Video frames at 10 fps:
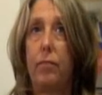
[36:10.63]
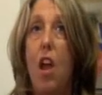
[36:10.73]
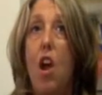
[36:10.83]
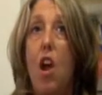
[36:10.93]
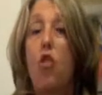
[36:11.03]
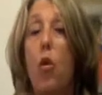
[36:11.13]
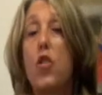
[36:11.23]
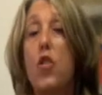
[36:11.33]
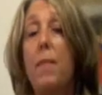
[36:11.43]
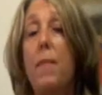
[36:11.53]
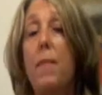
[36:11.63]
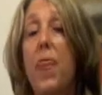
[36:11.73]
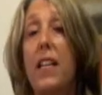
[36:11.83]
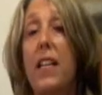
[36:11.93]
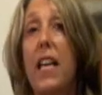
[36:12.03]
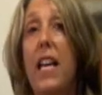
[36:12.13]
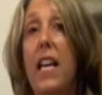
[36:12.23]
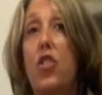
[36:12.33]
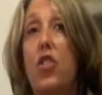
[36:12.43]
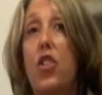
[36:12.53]
So there are some things he
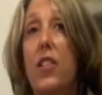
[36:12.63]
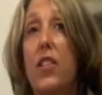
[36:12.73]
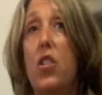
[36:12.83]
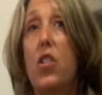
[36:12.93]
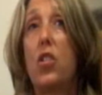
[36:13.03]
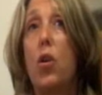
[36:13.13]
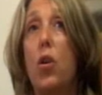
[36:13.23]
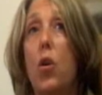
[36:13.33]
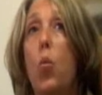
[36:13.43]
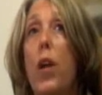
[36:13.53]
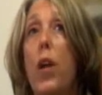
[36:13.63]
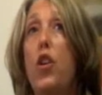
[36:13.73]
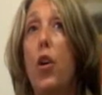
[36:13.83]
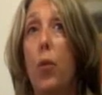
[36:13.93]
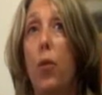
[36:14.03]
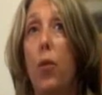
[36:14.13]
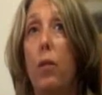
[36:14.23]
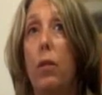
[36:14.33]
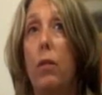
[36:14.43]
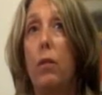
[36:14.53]
suggests we do.
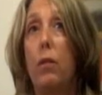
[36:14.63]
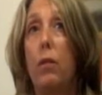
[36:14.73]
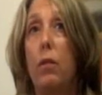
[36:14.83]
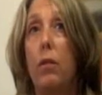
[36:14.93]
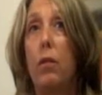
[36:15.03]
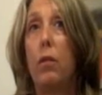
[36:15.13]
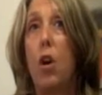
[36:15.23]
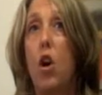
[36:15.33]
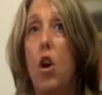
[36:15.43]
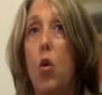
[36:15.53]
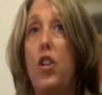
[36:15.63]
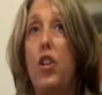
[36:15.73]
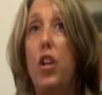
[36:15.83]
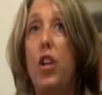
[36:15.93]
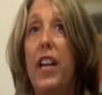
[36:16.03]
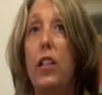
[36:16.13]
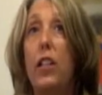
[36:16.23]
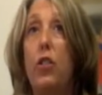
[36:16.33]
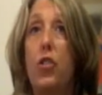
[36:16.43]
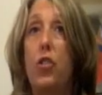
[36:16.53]
We should
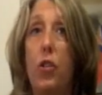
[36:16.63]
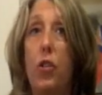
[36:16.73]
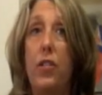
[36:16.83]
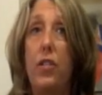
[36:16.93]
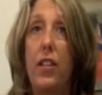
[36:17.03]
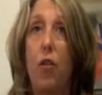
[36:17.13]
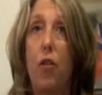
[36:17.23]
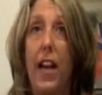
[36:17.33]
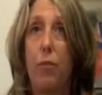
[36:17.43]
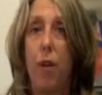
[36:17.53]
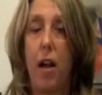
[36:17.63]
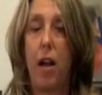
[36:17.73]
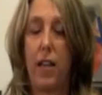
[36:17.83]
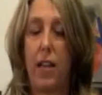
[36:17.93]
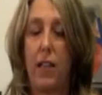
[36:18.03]
include students in the grading process.